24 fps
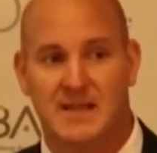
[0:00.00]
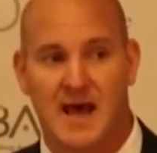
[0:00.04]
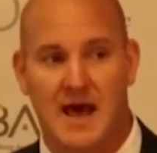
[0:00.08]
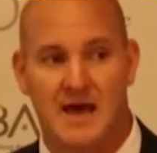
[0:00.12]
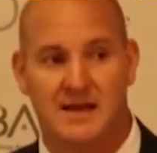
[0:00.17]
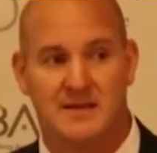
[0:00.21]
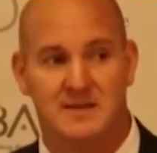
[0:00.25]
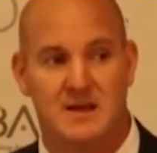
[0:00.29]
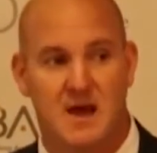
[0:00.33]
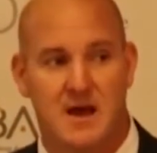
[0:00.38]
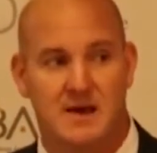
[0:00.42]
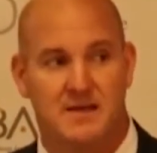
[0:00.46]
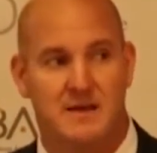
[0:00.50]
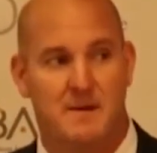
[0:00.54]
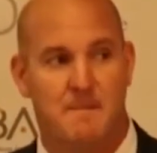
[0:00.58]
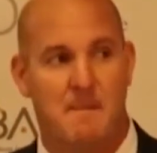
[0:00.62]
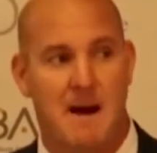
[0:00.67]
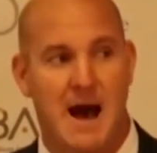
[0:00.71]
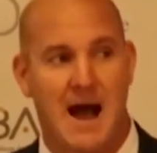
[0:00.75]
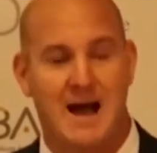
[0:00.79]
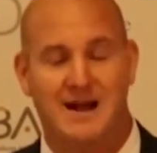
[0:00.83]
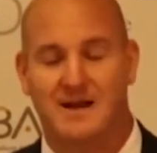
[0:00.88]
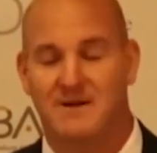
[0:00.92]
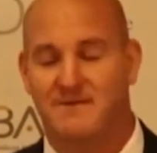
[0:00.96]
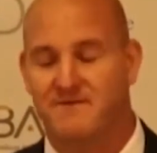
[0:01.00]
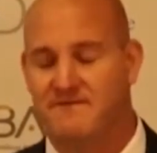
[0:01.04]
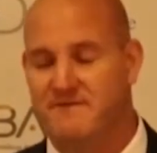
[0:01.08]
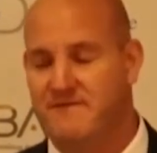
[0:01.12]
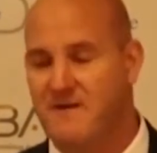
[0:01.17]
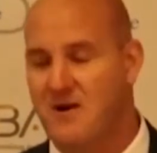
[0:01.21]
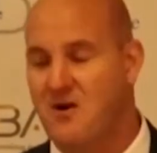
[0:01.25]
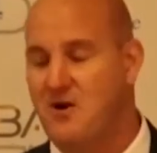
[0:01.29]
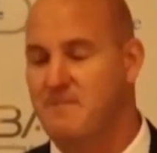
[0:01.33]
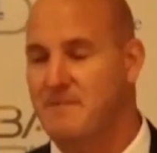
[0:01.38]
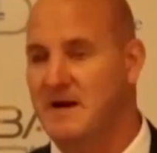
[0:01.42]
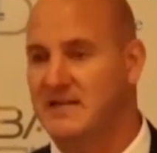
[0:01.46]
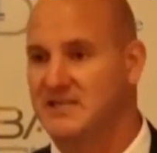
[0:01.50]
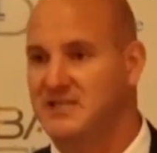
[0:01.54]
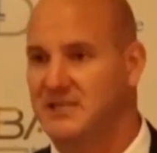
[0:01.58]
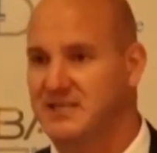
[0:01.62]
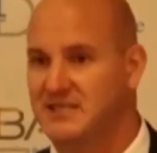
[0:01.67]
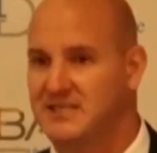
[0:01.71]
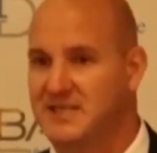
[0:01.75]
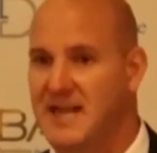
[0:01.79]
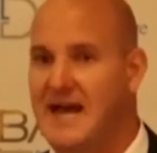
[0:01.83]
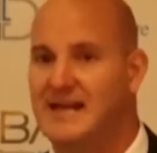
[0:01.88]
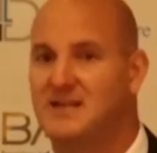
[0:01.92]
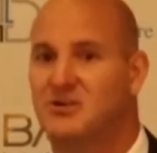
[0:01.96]
that the market very much
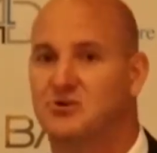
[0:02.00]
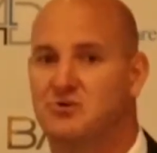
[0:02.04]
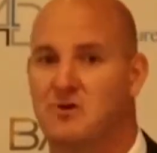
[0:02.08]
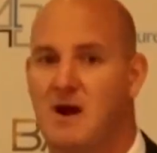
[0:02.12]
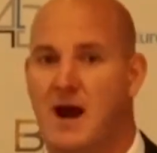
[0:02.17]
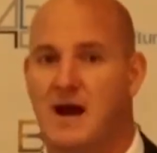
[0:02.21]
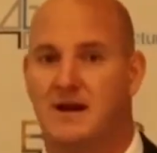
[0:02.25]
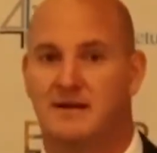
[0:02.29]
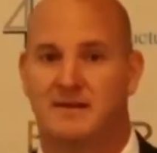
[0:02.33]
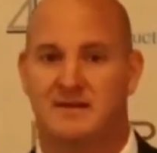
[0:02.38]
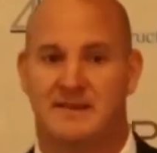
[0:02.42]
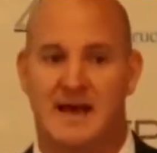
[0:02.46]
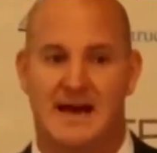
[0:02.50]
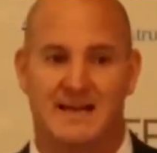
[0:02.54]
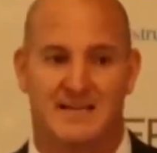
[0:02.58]
exaggerated